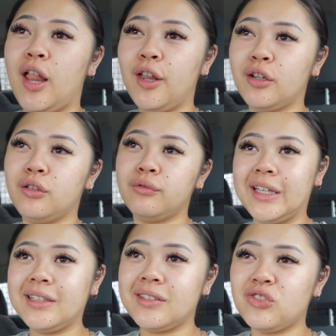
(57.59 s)
a little
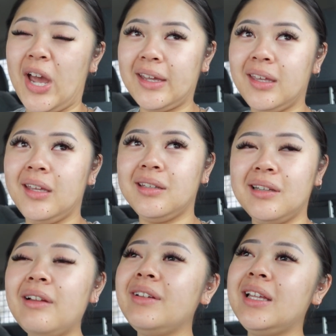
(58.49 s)
fleece jacket.
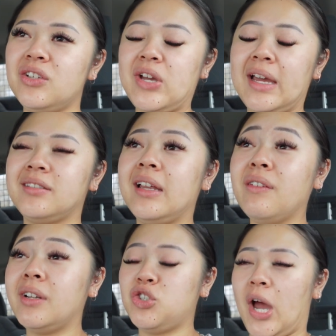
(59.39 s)
Not really a jacket. It's not
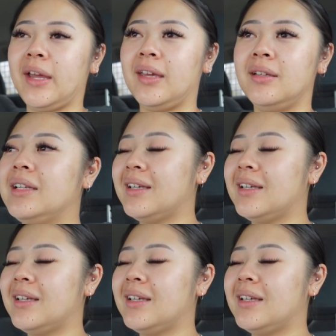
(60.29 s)
even a jacket. It's